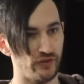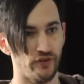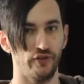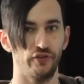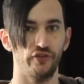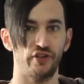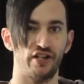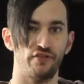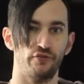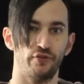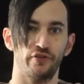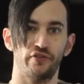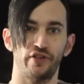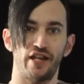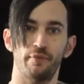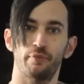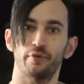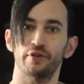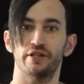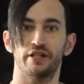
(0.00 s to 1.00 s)
So say for
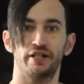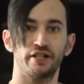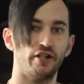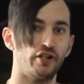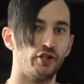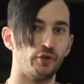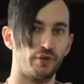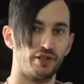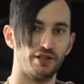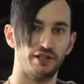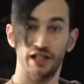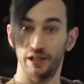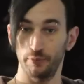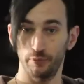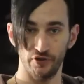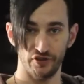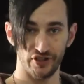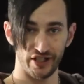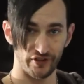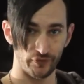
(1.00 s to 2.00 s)
example, you're going to go to a
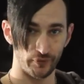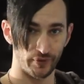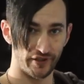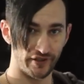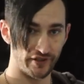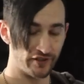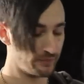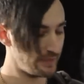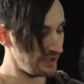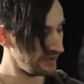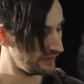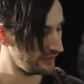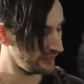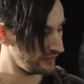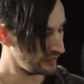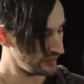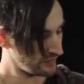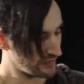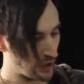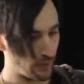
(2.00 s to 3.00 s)
club which has one of these
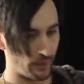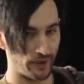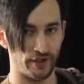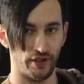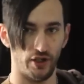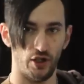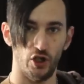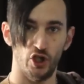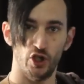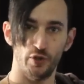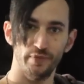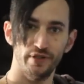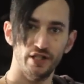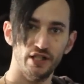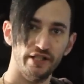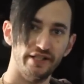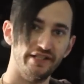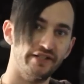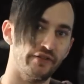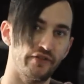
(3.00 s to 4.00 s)
mixers, you've got one at home,
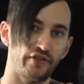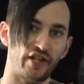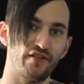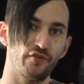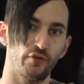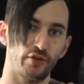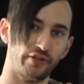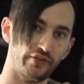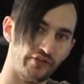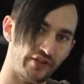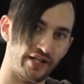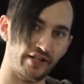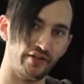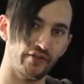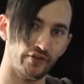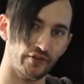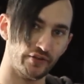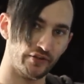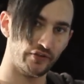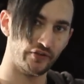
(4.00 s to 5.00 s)
you can save all your
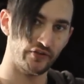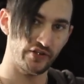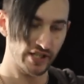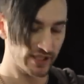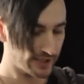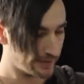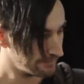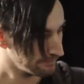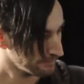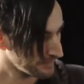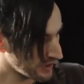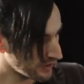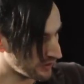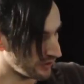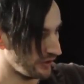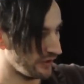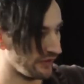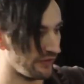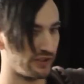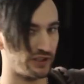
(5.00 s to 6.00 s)
settings onto stick,
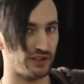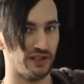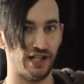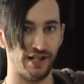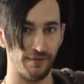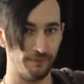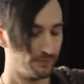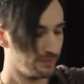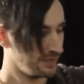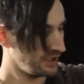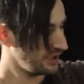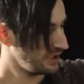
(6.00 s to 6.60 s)
go to the club,